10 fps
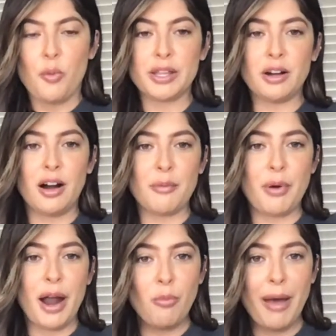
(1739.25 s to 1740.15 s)
with our
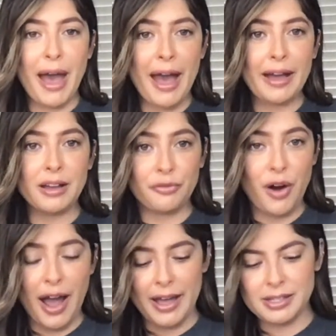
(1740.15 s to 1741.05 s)
brown bag of
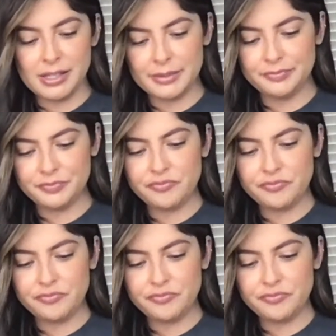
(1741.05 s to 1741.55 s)
fries.